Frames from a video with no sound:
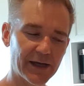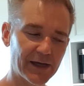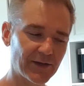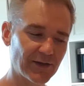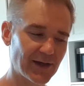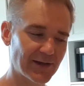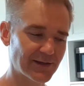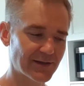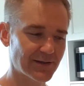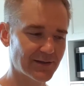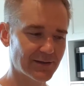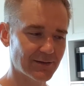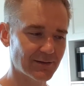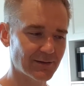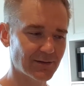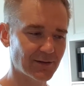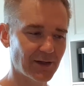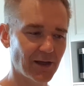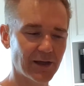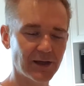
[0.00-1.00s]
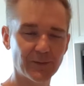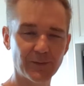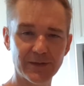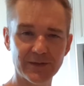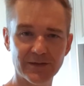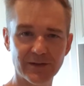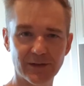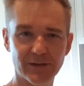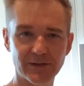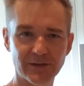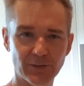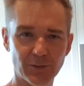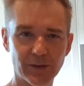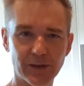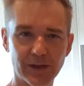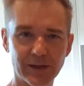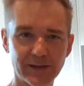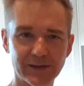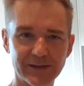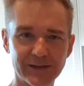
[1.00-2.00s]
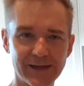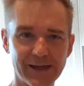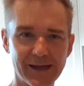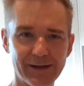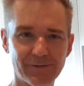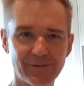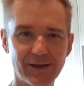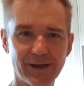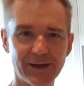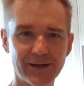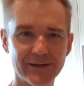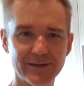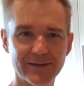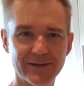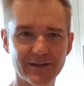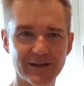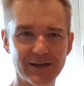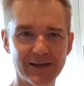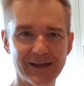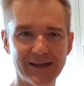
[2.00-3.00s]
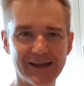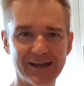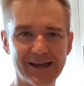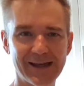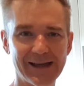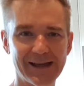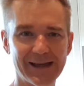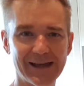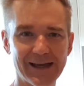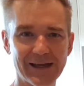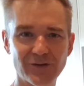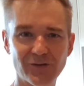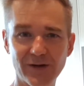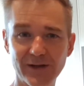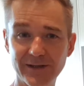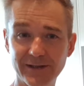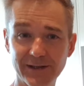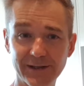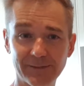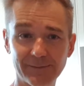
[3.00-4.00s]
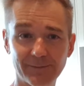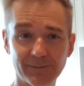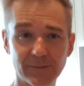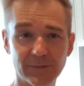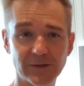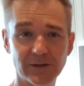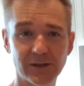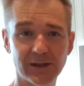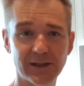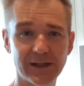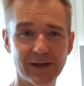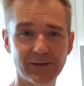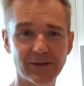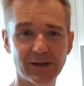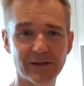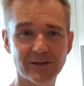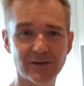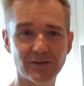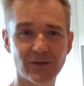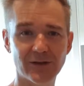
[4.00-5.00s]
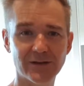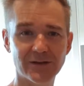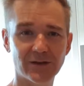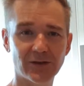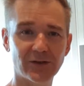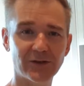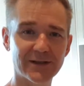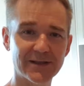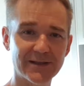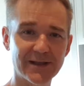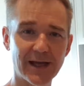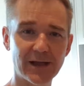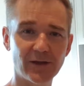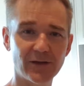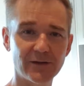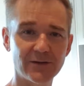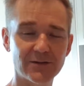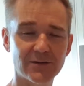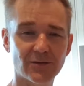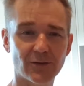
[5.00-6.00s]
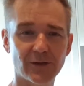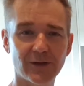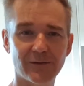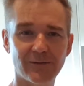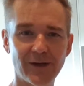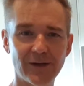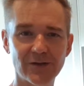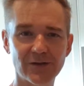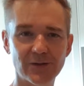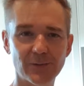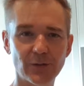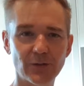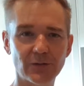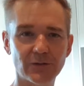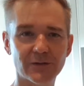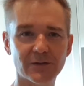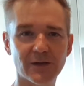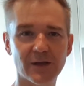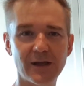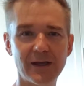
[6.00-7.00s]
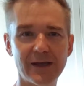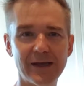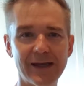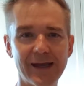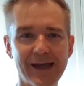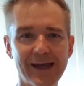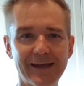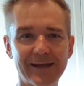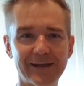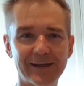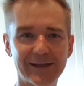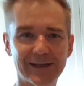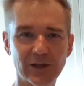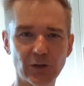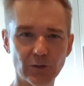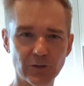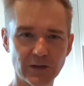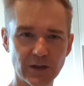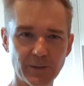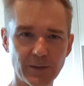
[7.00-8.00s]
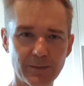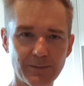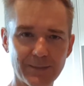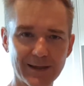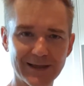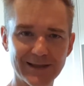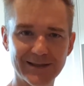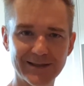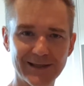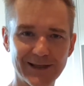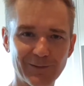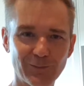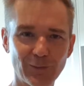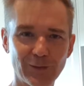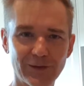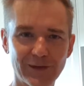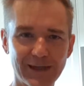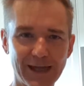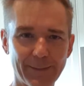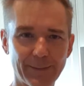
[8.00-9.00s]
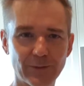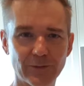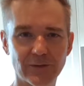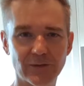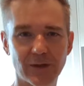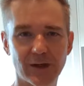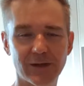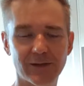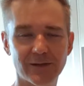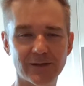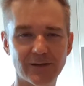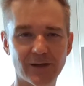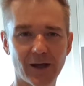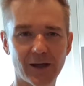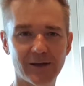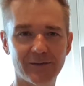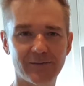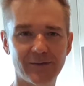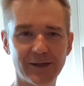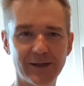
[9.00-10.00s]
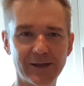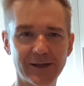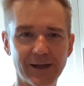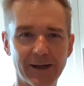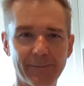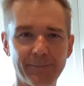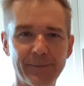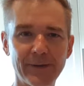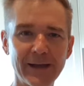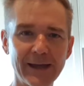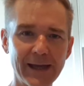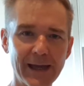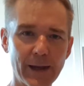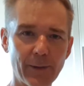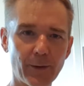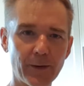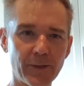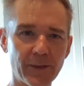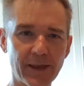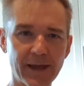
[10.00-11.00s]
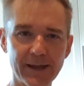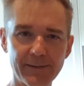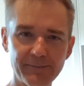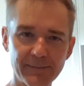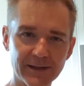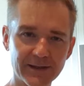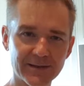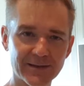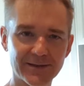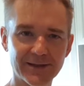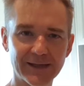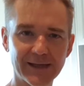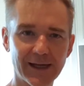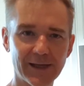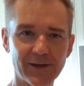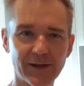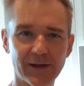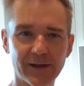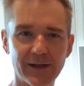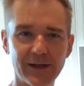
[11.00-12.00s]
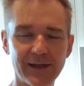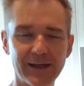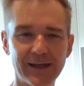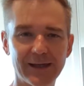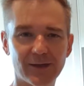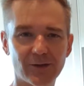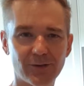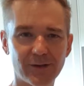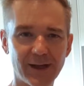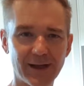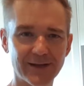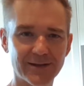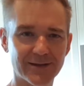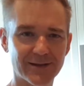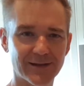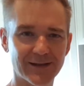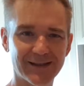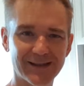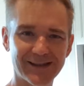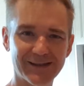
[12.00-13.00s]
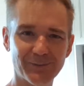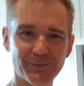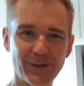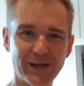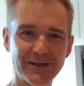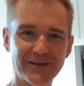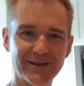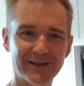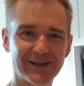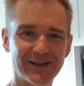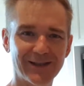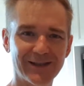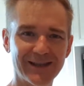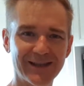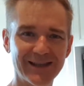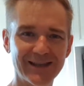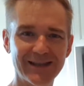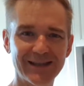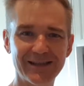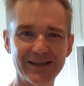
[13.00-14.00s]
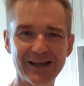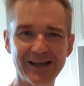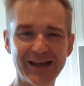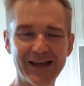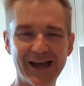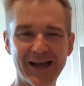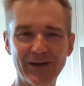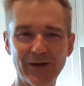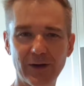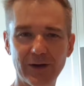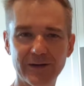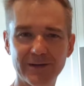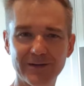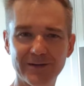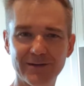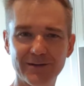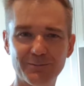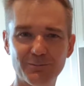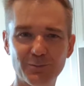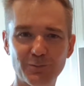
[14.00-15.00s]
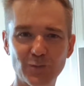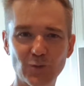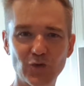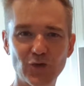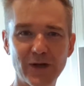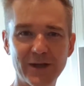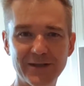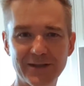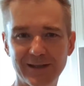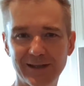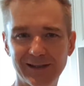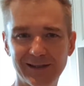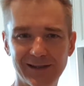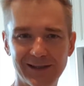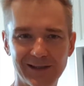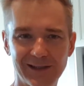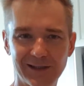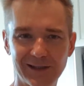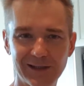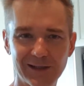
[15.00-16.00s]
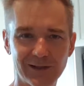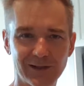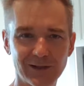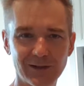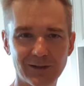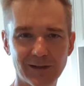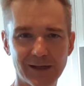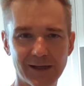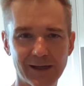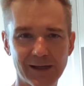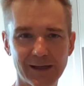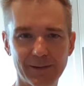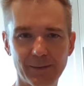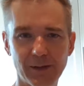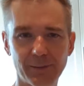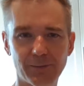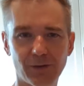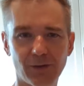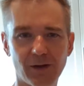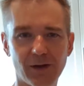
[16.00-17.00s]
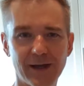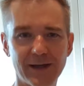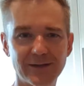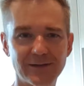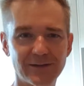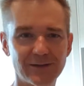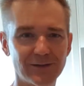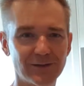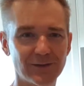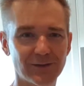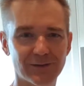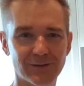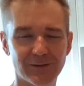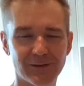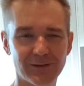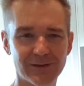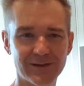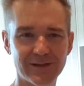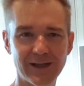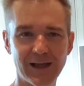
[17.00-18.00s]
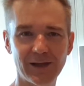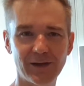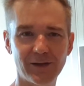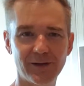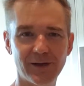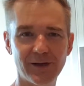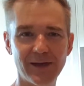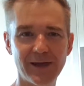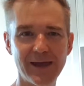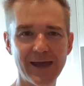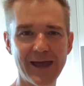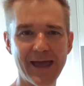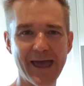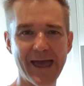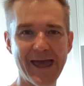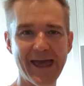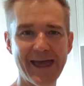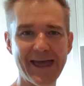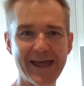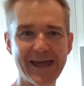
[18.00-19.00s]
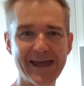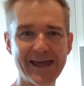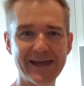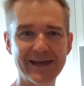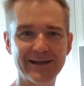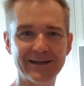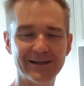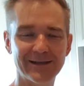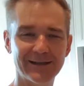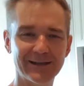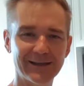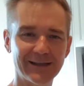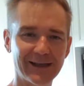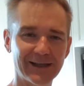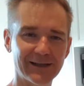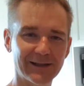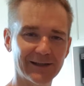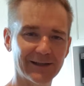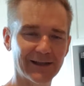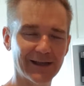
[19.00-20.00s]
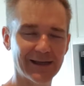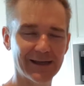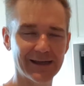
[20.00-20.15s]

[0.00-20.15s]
that's going to be so we're going to have that as a dressing. So you can have that as a dressing on your salads or your vegetables, and it can also be mixed in with the apple cider vinegar. And when they mix together, it creates basically a nice dressing that you can apply to your salad and get it